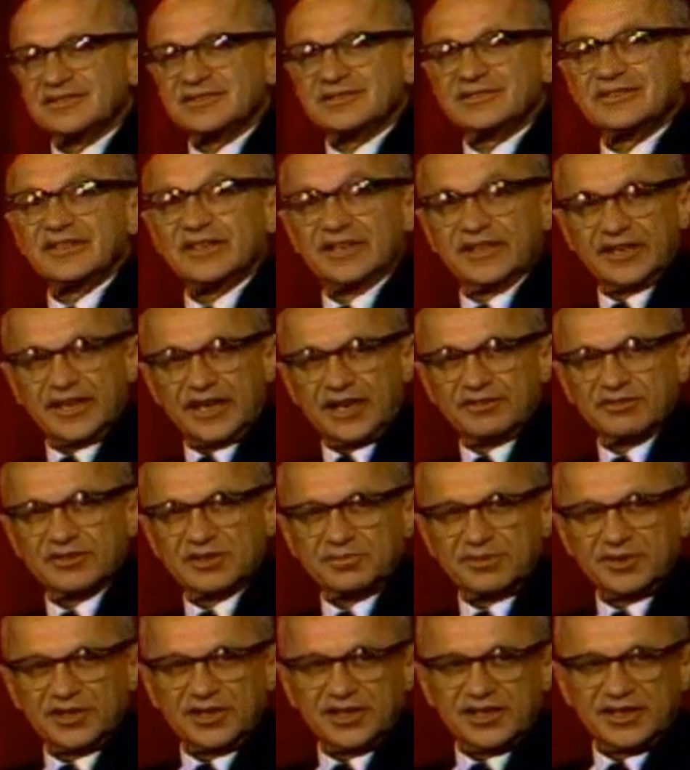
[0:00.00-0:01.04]

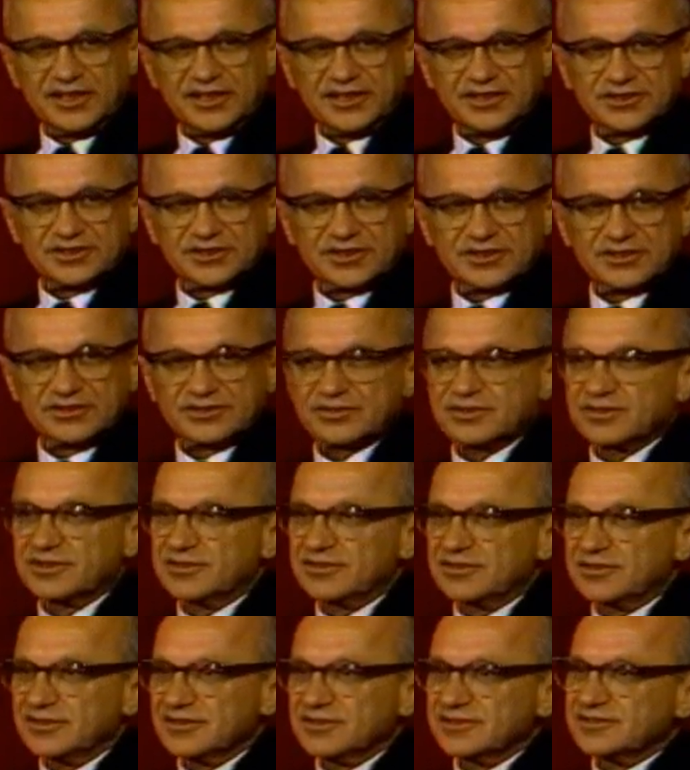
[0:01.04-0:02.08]
inevitably leads to
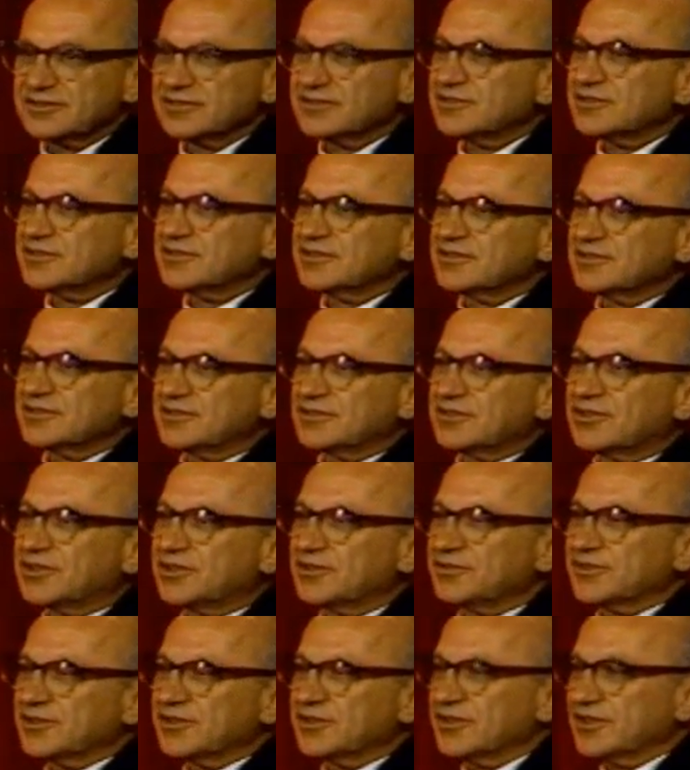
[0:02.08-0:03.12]
control
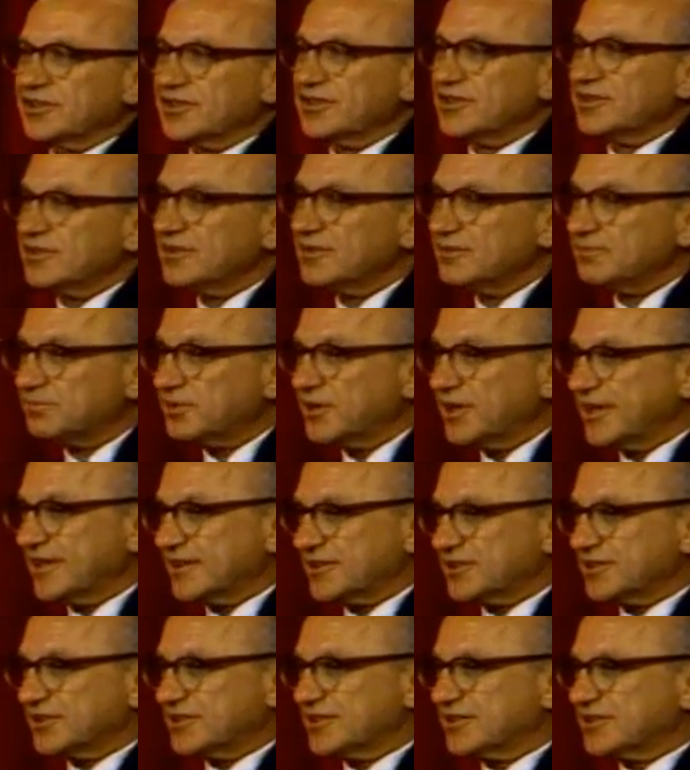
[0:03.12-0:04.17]
over the
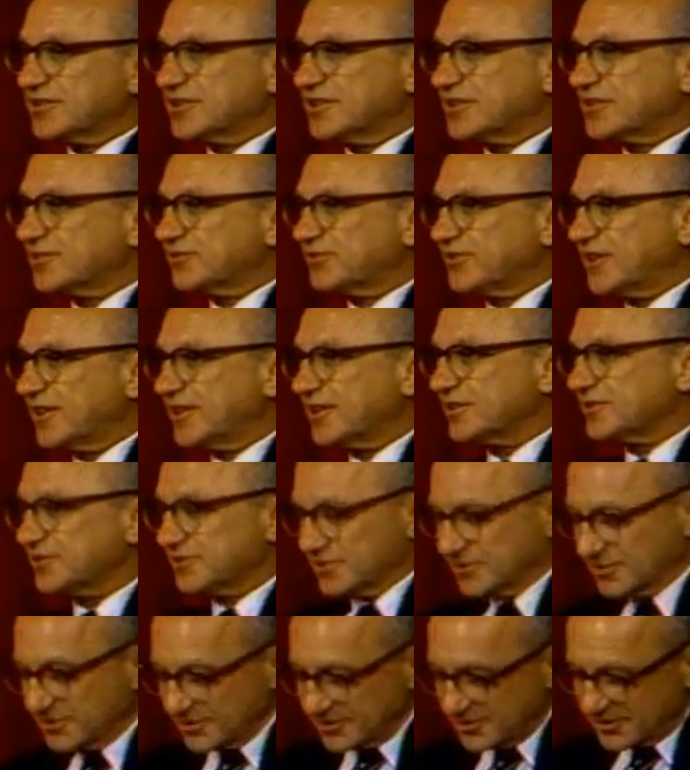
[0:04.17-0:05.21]
practices that are followed,
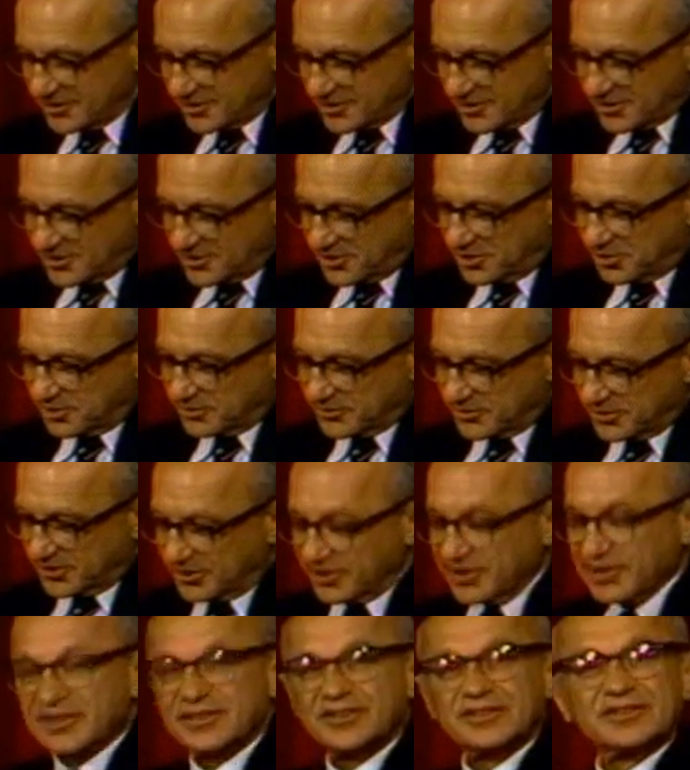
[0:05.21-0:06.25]
over
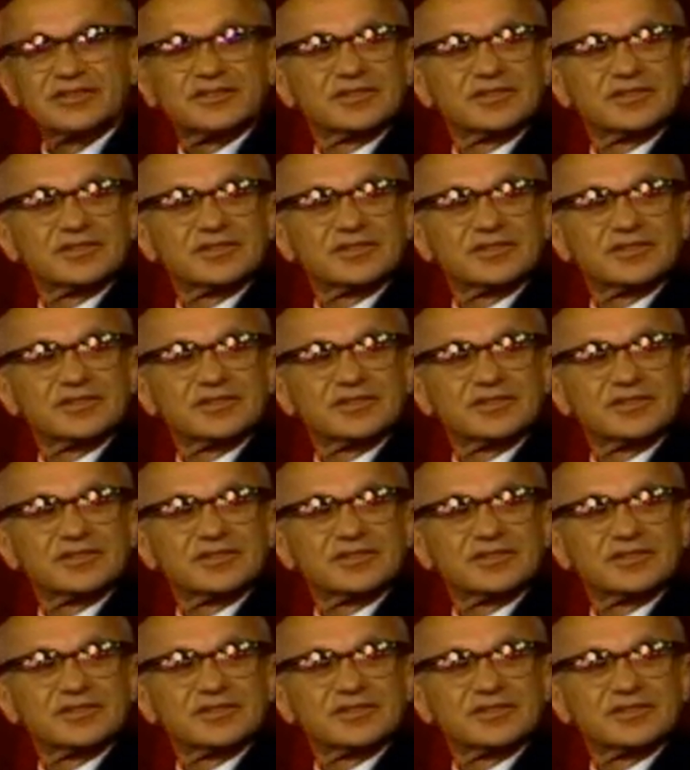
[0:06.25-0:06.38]
the